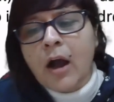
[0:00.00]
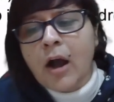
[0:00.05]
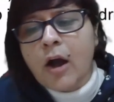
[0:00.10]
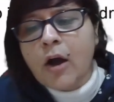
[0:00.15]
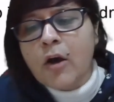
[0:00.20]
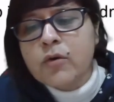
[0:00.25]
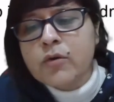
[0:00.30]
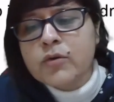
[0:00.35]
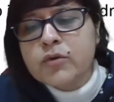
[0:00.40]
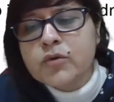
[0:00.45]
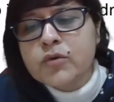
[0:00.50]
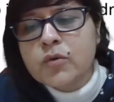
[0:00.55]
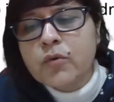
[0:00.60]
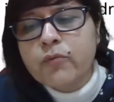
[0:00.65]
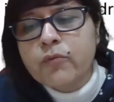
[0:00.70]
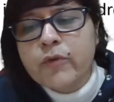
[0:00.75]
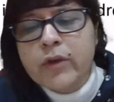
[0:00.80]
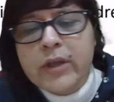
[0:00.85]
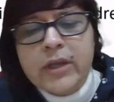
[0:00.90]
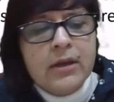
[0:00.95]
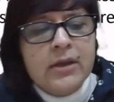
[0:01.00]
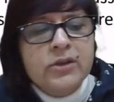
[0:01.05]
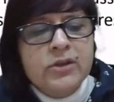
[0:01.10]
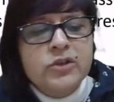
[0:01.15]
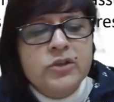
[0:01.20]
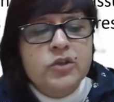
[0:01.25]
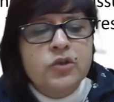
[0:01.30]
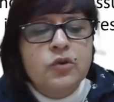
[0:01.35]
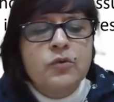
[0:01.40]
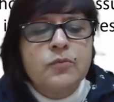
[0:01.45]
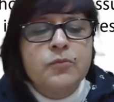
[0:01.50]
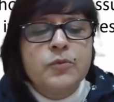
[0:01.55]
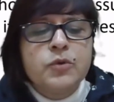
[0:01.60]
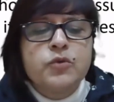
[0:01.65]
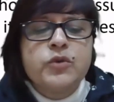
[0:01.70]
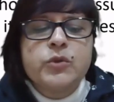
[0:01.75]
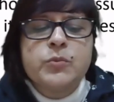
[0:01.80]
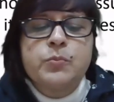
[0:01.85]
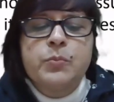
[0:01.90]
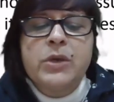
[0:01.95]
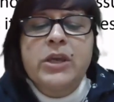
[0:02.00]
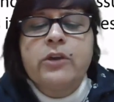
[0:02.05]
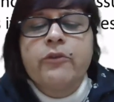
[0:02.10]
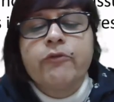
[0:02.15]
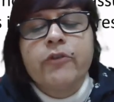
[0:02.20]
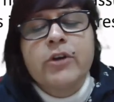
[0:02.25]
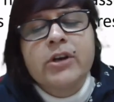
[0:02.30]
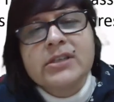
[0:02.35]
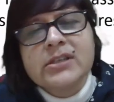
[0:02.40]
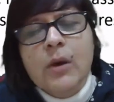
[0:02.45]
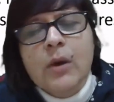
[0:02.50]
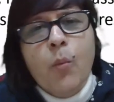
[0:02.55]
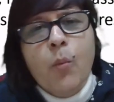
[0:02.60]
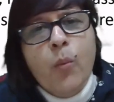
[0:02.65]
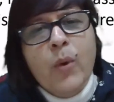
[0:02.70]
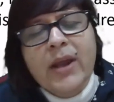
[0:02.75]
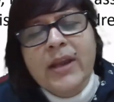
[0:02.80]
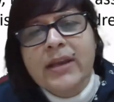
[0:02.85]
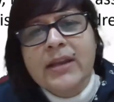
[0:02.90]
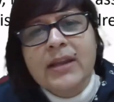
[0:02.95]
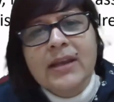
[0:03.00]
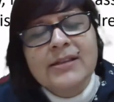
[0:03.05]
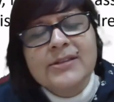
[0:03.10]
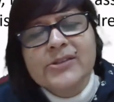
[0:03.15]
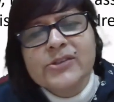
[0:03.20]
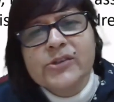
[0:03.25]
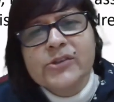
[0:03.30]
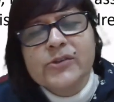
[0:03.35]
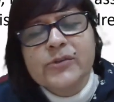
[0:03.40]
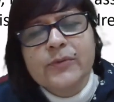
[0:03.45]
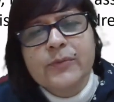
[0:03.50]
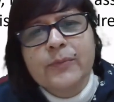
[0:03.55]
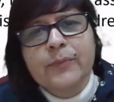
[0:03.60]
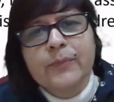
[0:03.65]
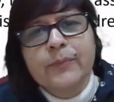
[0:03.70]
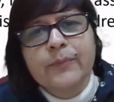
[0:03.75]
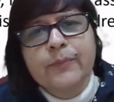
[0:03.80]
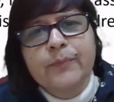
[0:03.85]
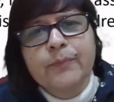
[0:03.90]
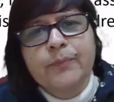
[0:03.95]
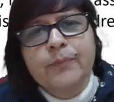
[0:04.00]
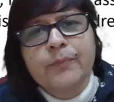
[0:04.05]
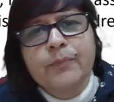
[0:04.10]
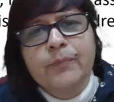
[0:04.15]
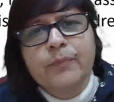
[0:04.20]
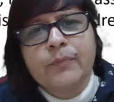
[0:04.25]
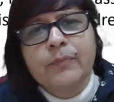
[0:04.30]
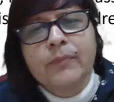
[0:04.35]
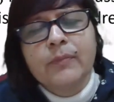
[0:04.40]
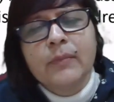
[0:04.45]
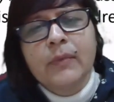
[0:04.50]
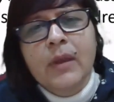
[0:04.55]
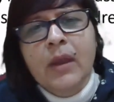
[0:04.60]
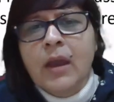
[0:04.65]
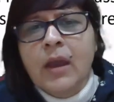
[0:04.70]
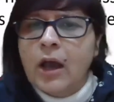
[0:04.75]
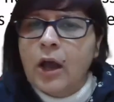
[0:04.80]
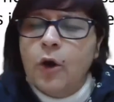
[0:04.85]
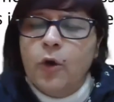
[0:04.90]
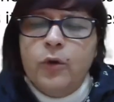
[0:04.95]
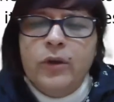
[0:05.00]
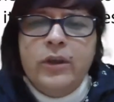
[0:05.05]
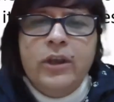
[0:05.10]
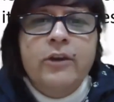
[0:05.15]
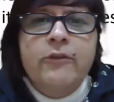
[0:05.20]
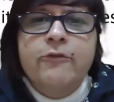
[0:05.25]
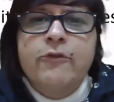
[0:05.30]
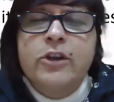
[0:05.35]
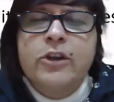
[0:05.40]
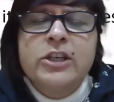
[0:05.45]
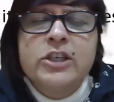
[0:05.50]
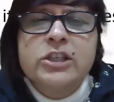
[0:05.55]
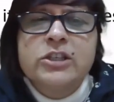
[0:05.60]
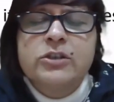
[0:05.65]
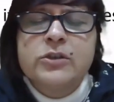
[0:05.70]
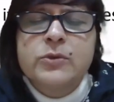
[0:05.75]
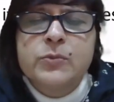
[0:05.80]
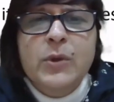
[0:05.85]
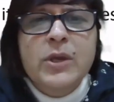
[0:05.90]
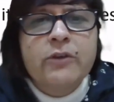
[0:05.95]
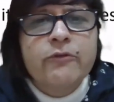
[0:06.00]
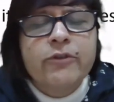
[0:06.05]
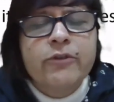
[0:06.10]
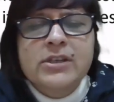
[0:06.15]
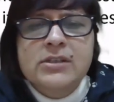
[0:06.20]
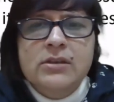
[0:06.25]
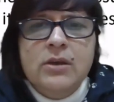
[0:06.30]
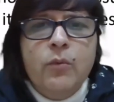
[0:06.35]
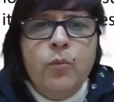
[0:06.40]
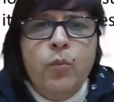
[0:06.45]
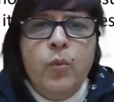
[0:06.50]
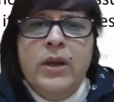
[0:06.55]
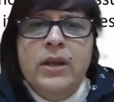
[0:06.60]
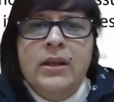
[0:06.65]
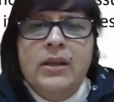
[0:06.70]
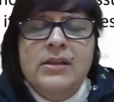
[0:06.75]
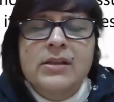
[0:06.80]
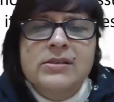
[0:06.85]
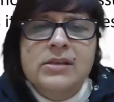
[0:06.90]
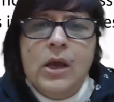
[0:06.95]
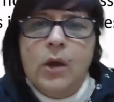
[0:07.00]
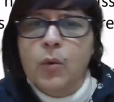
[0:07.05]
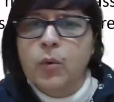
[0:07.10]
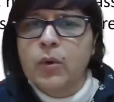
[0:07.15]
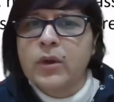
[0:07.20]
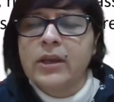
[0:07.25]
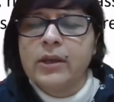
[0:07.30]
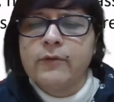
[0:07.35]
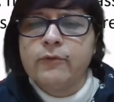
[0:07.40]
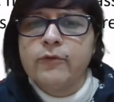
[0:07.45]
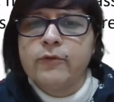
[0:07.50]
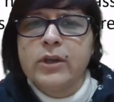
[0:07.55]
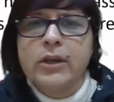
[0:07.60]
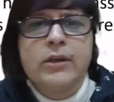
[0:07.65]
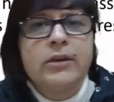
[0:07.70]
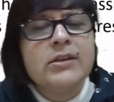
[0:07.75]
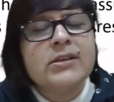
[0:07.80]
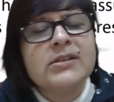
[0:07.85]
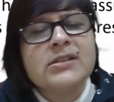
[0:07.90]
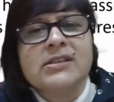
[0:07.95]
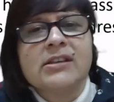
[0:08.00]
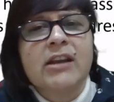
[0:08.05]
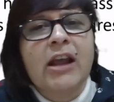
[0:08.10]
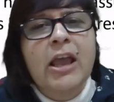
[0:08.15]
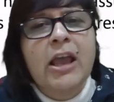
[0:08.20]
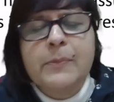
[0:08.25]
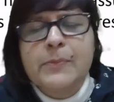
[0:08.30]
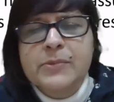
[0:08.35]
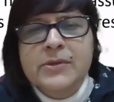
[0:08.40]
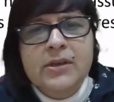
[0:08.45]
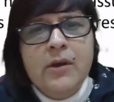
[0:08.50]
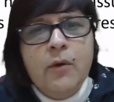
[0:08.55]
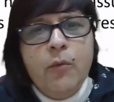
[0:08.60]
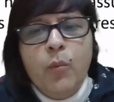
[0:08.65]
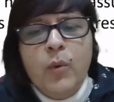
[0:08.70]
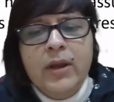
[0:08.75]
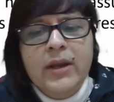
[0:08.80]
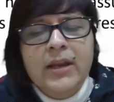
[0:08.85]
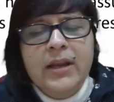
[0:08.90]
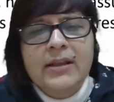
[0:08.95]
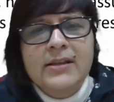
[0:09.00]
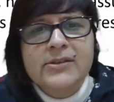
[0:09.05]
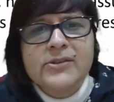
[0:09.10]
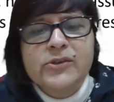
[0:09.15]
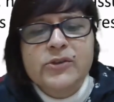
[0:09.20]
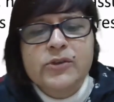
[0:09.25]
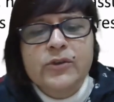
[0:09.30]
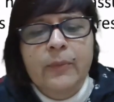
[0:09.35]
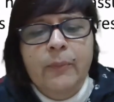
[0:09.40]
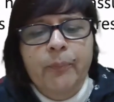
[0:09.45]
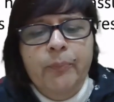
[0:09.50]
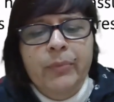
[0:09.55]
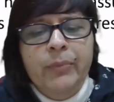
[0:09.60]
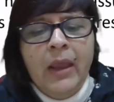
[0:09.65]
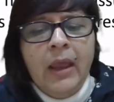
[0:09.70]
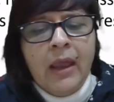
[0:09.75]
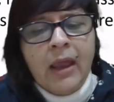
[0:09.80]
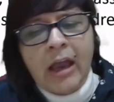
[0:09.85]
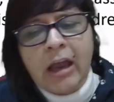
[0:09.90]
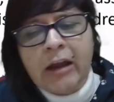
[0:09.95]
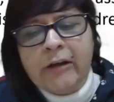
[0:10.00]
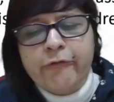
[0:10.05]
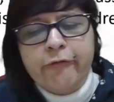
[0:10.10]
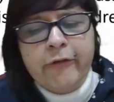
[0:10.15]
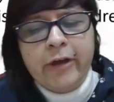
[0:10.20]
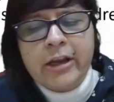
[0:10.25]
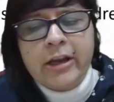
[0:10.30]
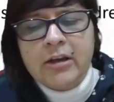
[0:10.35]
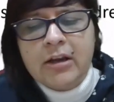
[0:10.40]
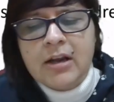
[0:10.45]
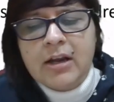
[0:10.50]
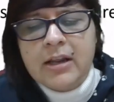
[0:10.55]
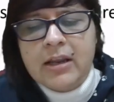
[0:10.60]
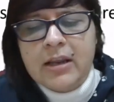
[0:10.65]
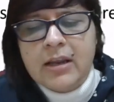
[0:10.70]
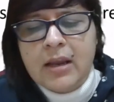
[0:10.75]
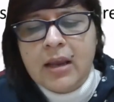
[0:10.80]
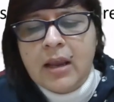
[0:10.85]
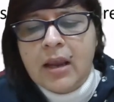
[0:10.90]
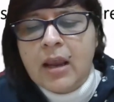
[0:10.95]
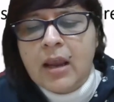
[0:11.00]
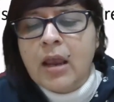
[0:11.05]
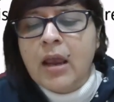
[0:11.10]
How do we assume to speak for someone else? How can we speak for someone else? How can we describe someone else? And finally,